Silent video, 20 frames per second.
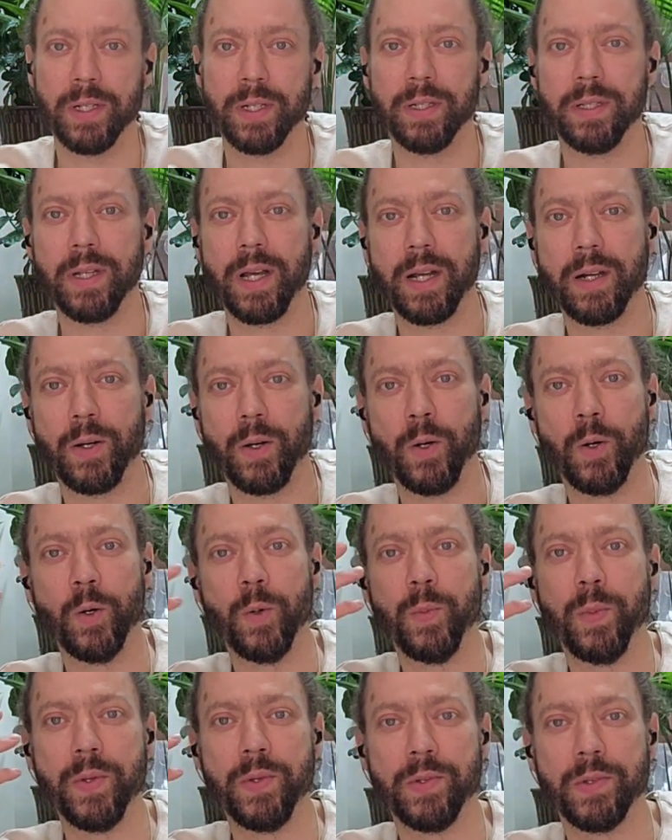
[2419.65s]
and that
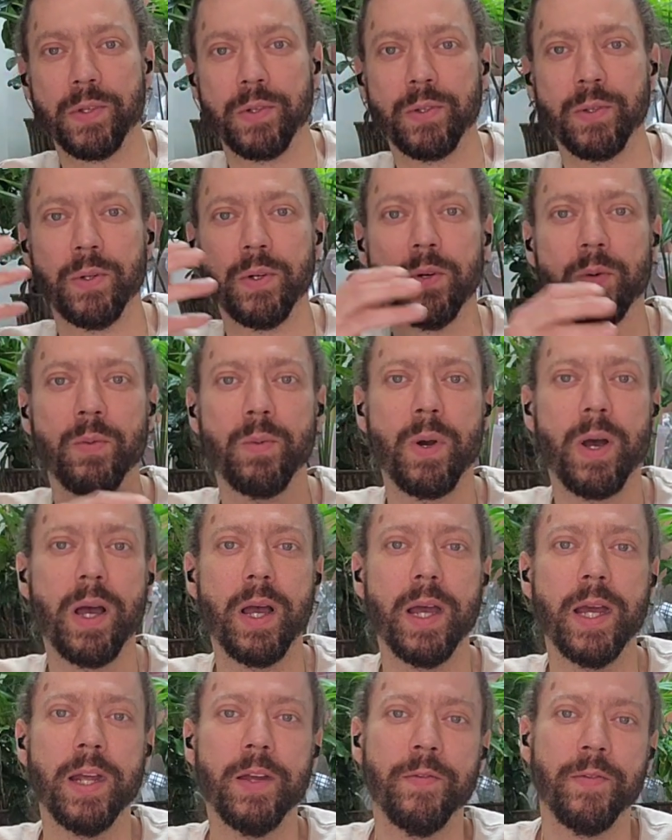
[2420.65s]
opens the door
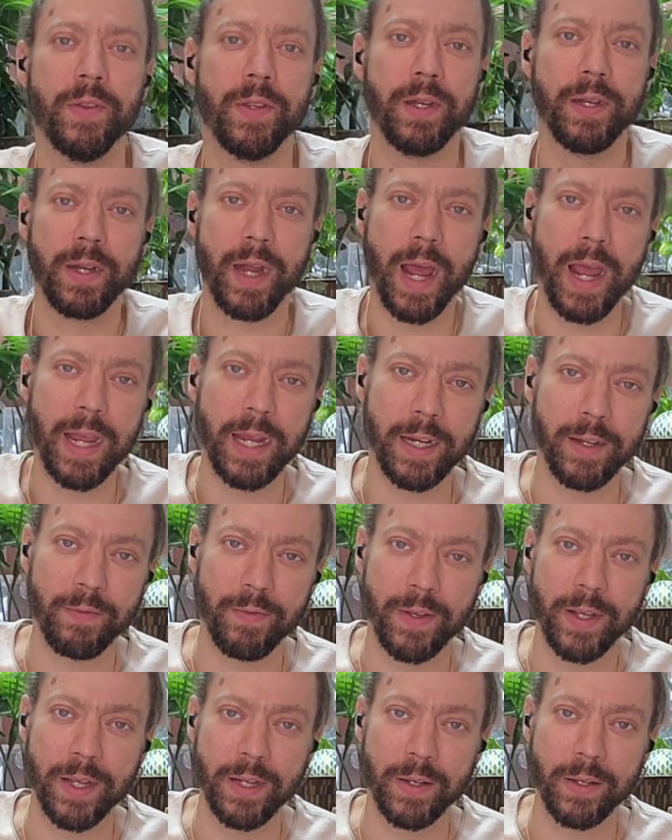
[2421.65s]
wide for the
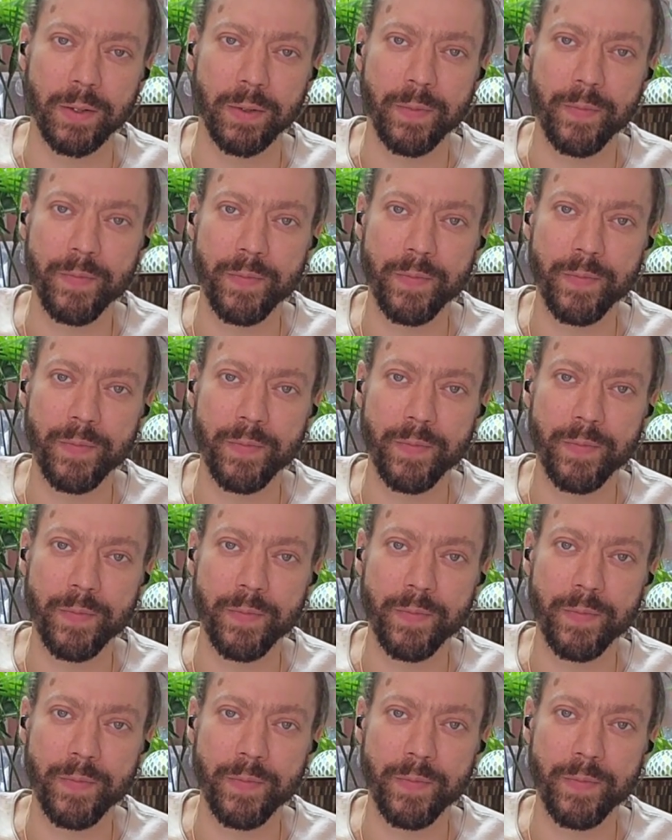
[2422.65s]
negative ego.